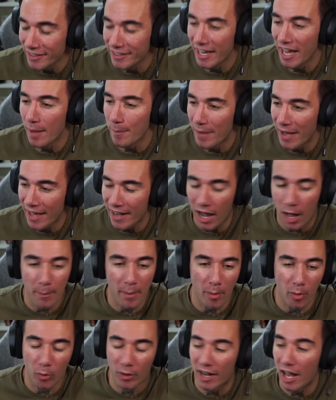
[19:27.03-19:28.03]
Yeah, man, I
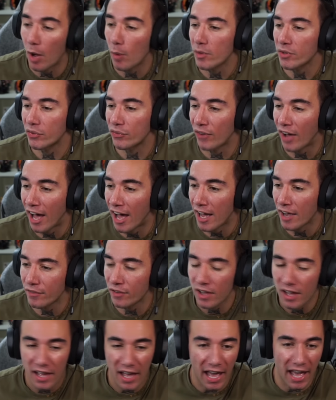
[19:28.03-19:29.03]
remember when I was five
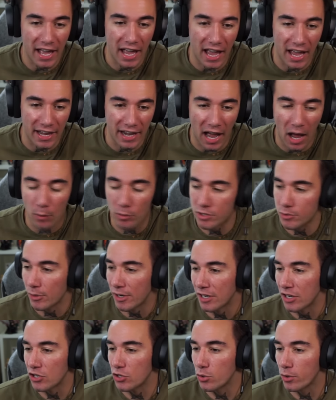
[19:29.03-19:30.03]
and, and I was
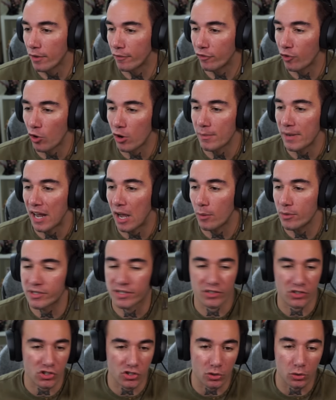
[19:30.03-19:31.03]
wearing a uniform and I was
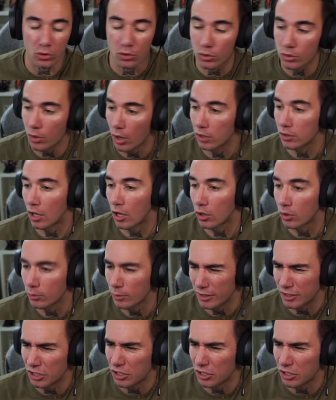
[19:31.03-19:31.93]
in school alone with